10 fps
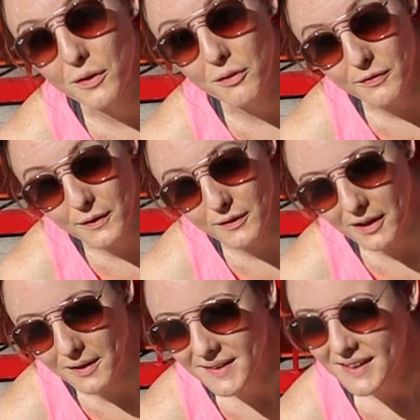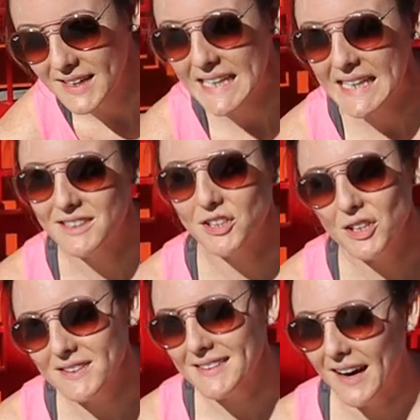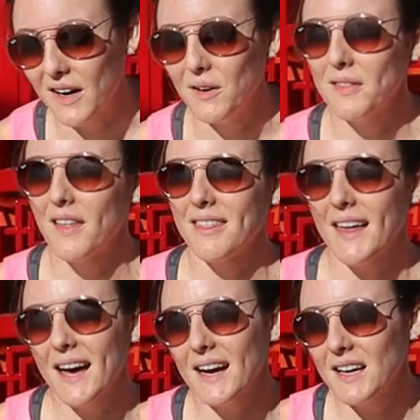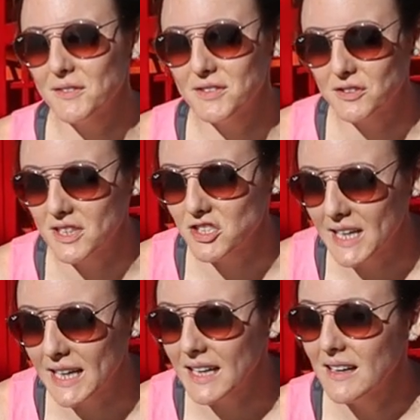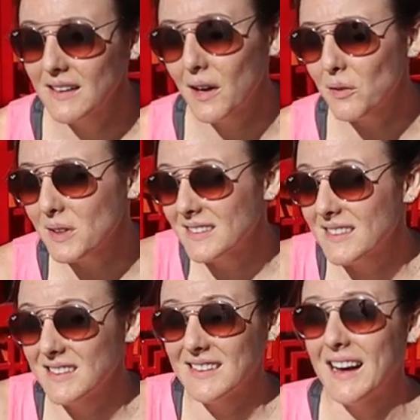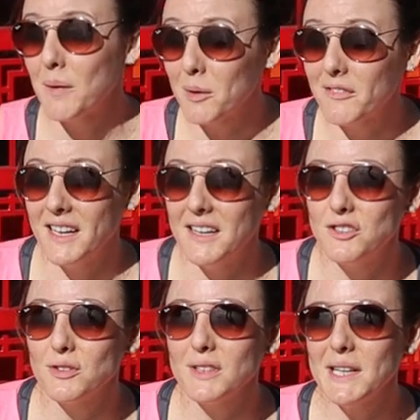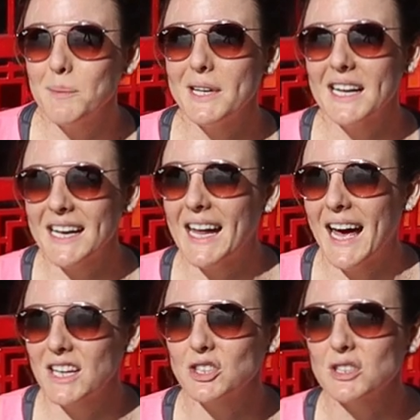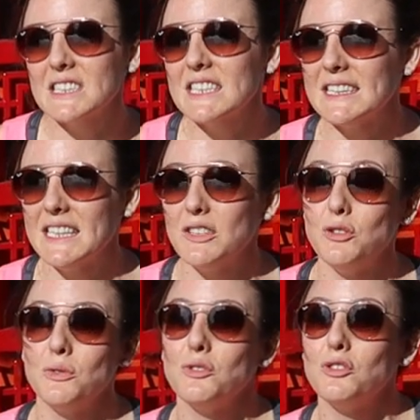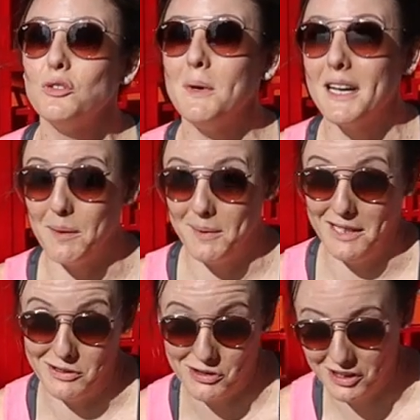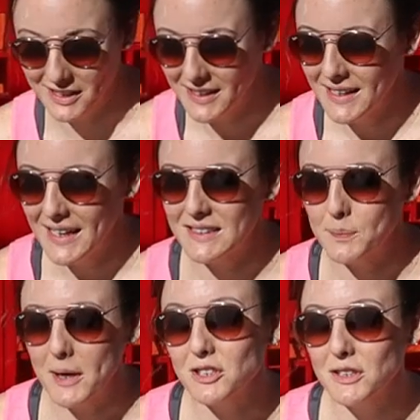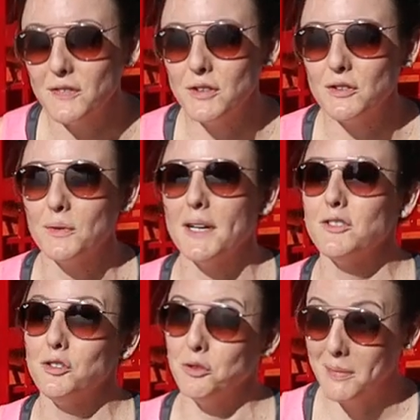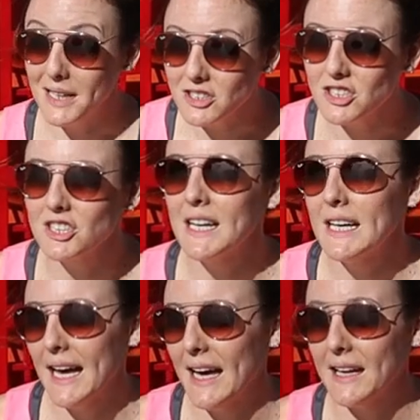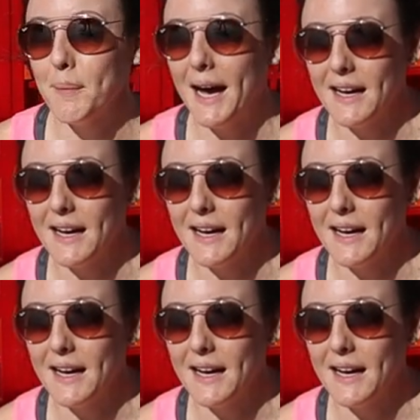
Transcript: you can go further. It turns out that that kind of stretching not only does it not prevent injury, but it can actually lead you to become injured, especially if you do it too much and